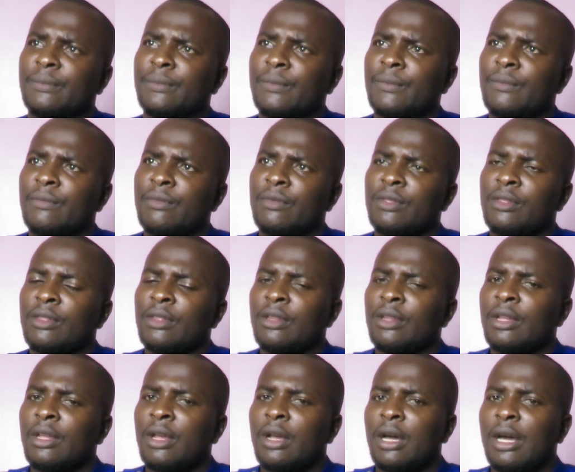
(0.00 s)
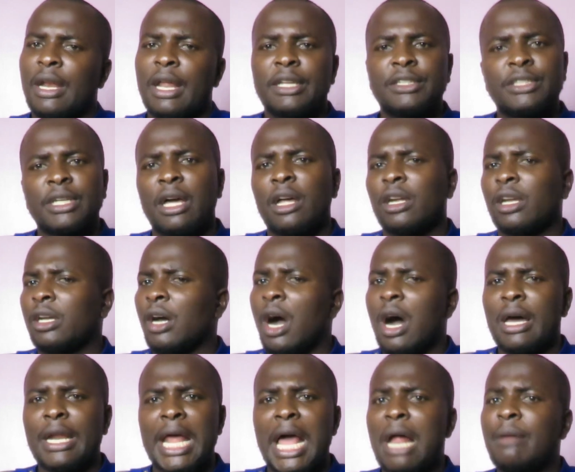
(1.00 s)
And I tell
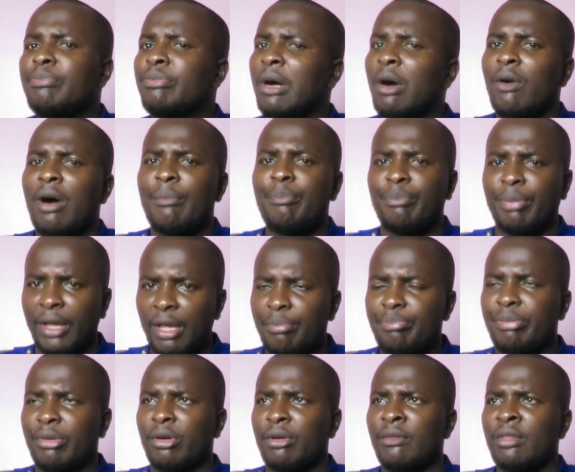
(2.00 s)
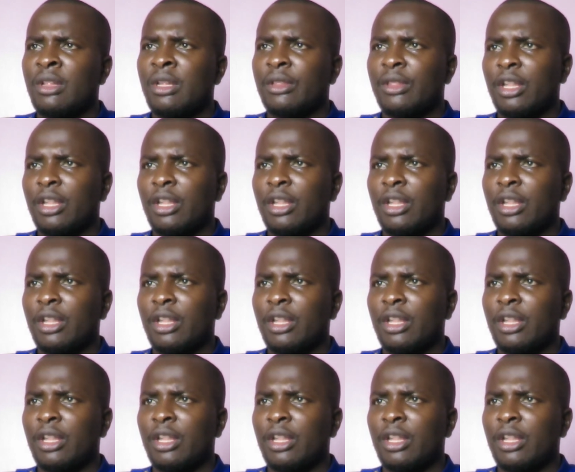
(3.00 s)
God, help our people.